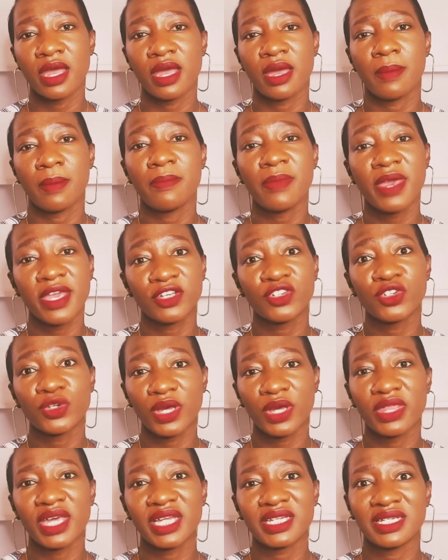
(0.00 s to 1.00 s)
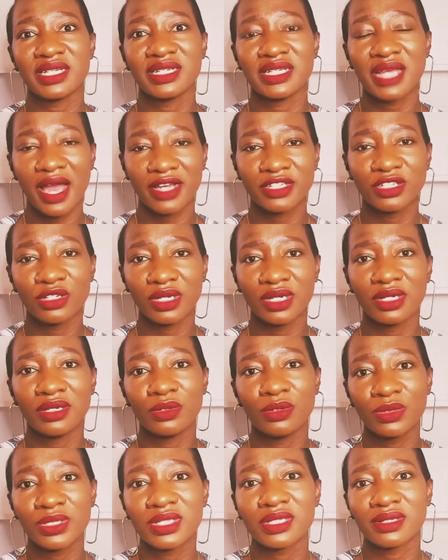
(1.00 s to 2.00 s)
make sure that it actually
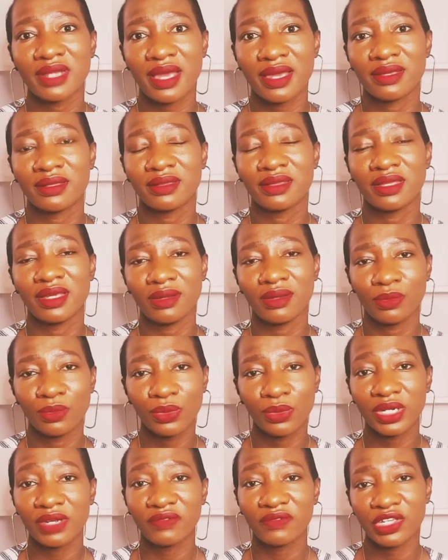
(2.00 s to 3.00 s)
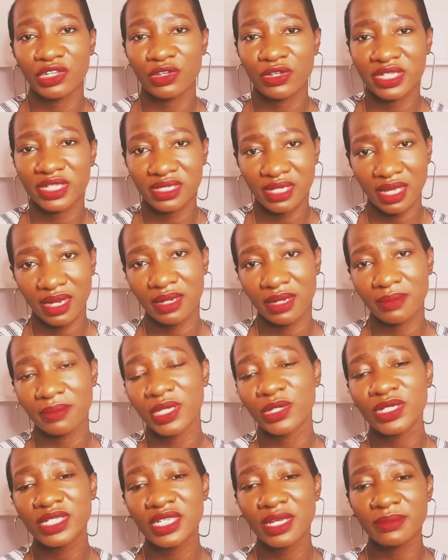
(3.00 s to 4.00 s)
looks like whatever you're selling,
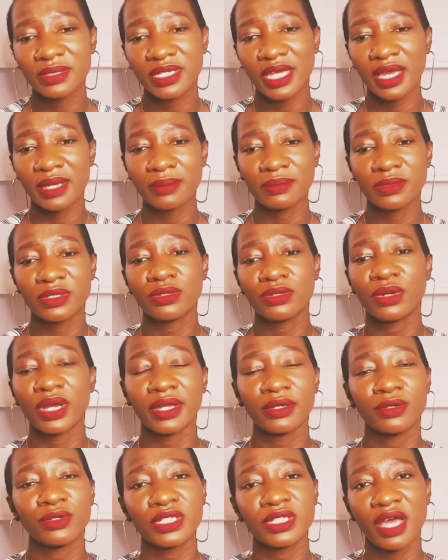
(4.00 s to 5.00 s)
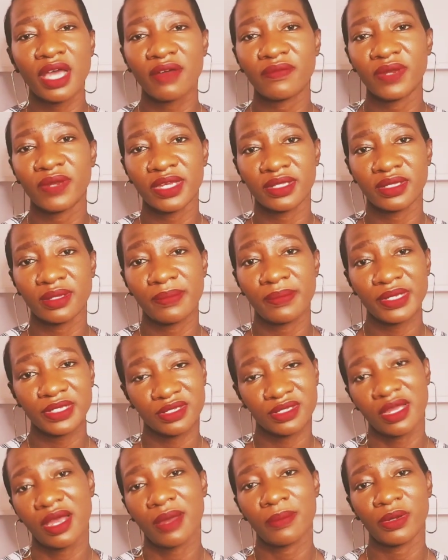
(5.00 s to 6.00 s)
because sometimes you cannot have like the
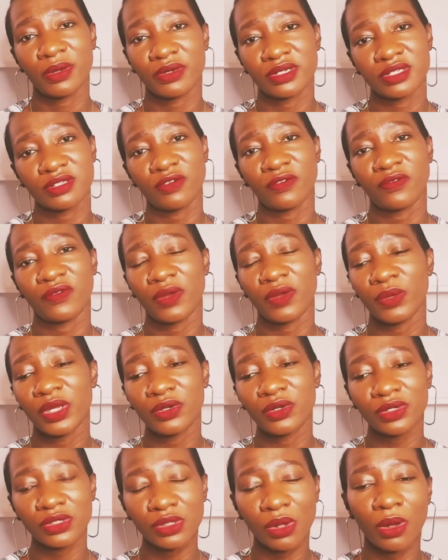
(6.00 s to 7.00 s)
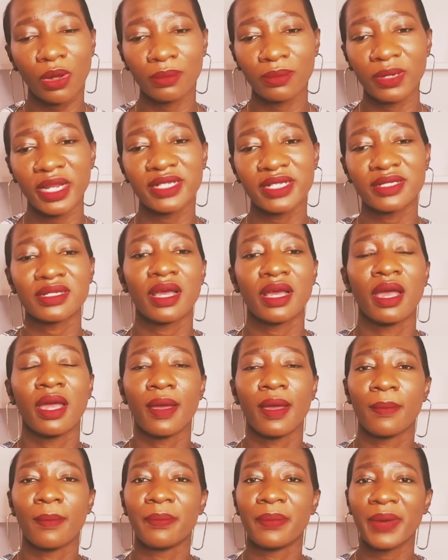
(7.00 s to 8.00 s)
best cameras so far. We are not all blessed,
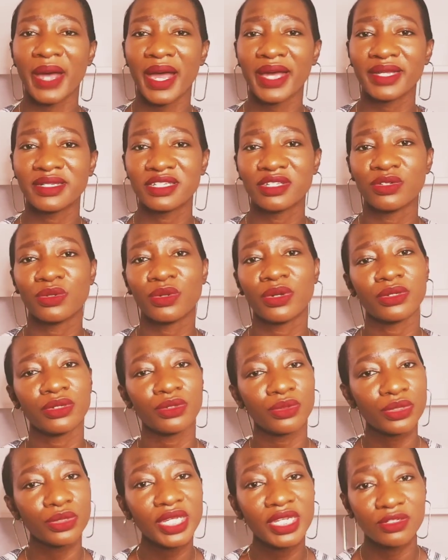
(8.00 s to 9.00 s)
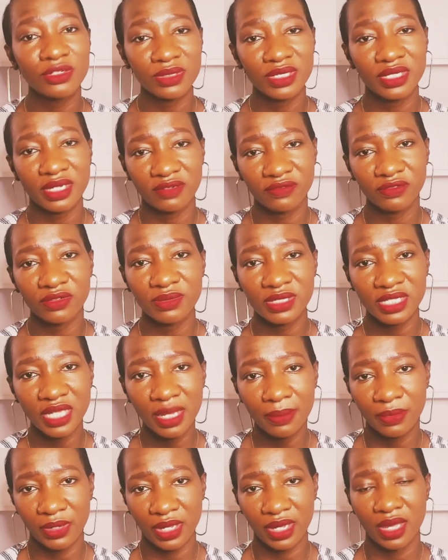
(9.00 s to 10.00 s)
but you need to start from
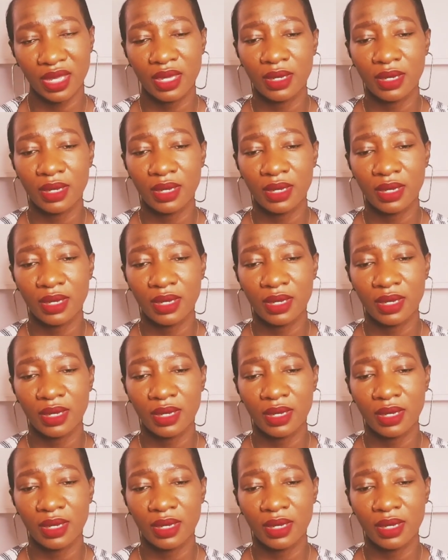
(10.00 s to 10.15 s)
somewhere.